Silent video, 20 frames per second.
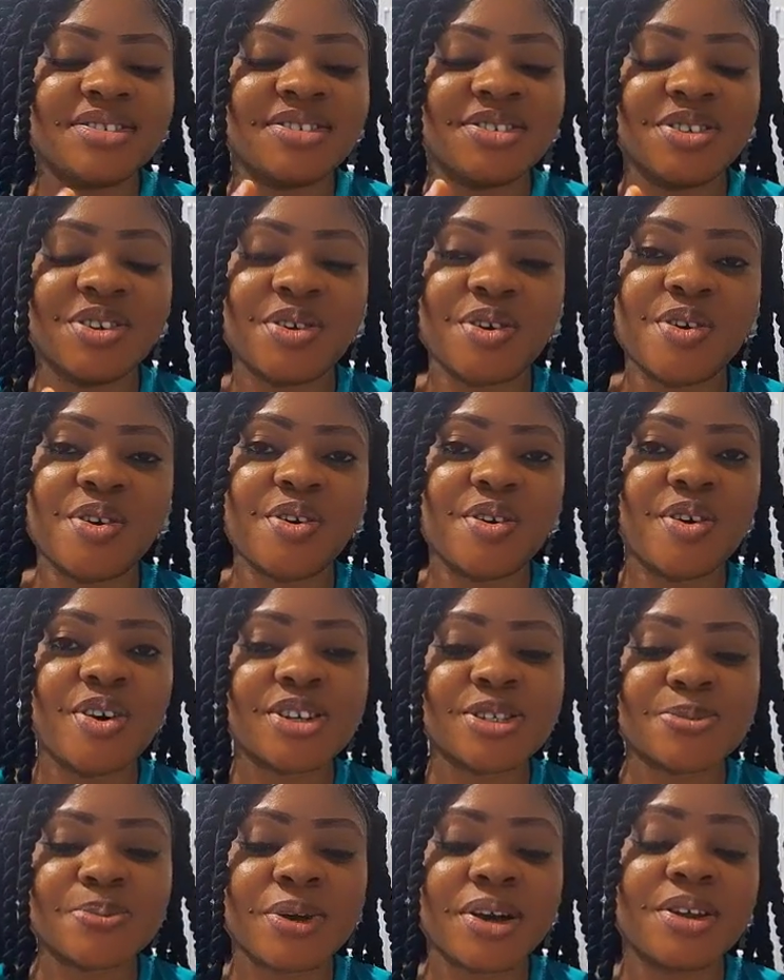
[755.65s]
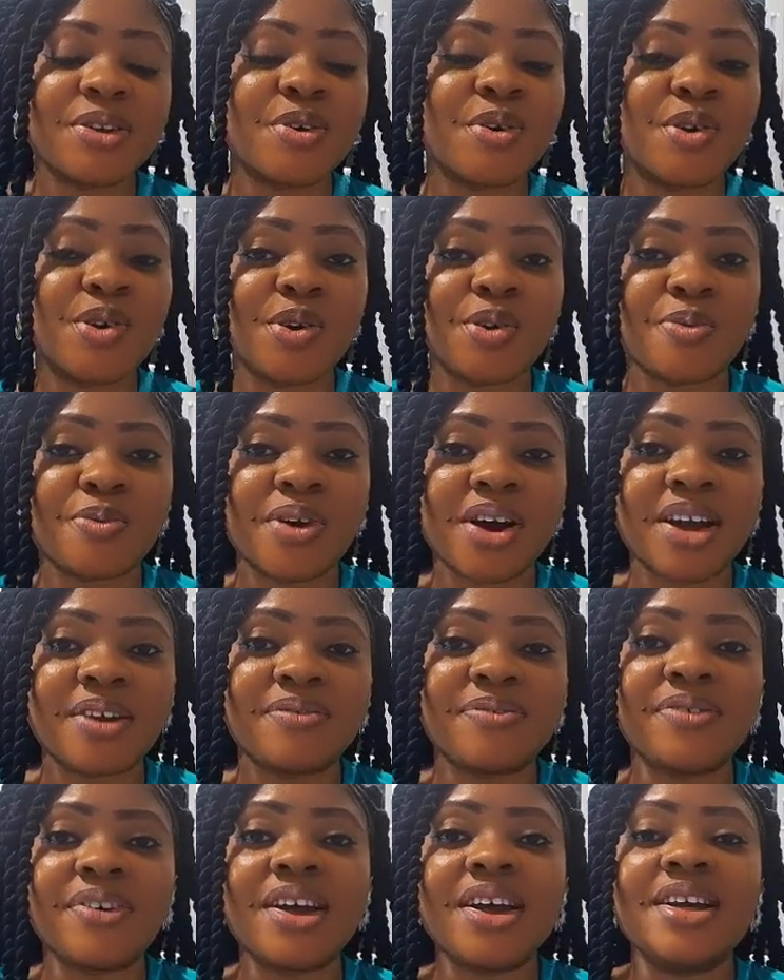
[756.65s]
your husband or your wife.